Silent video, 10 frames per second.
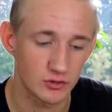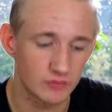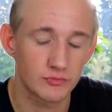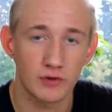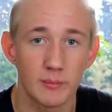
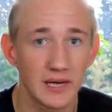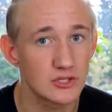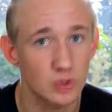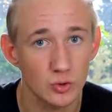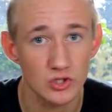from my
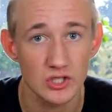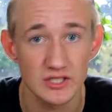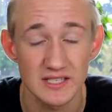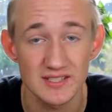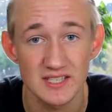
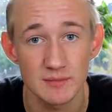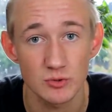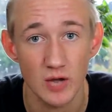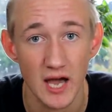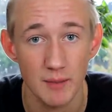sources, this seemed
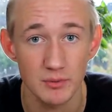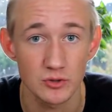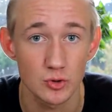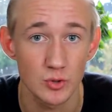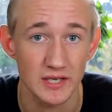to happen
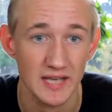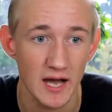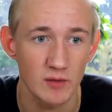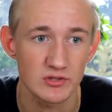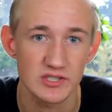to
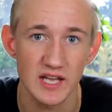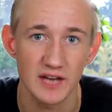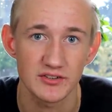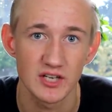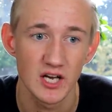accounts
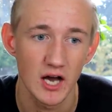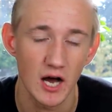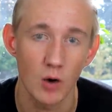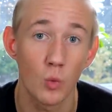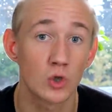that
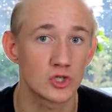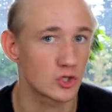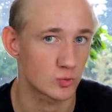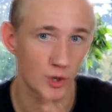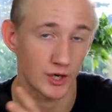were
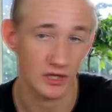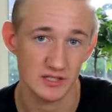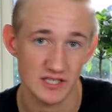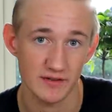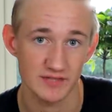just running
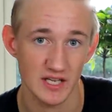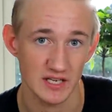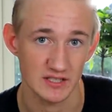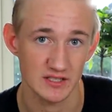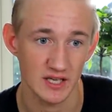unsafe settings.